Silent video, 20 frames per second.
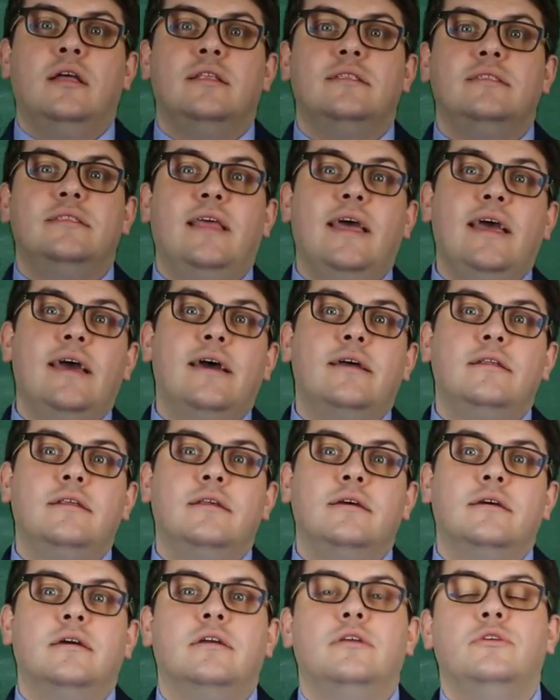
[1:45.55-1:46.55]

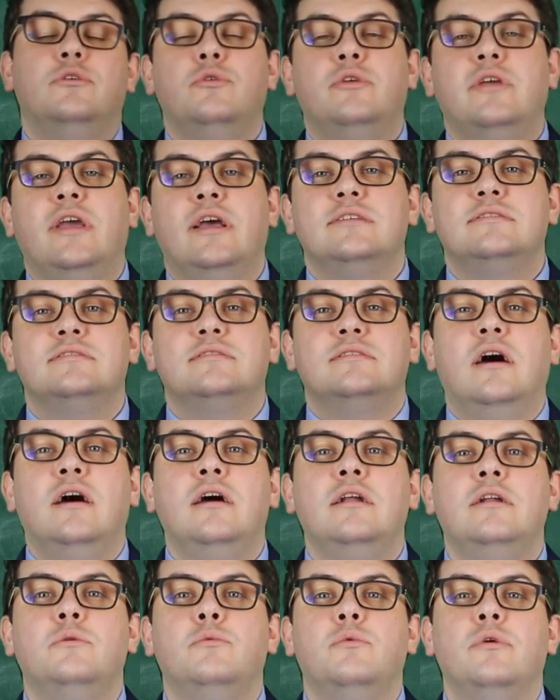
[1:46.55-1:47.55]
Then you can
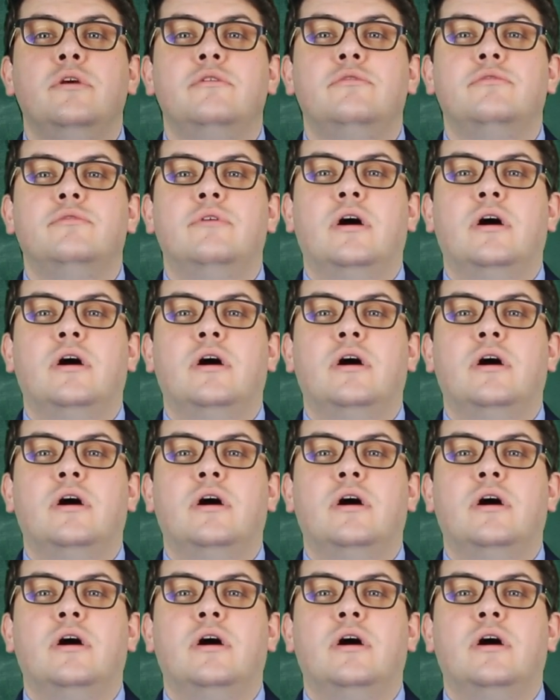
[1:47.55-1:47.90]
start with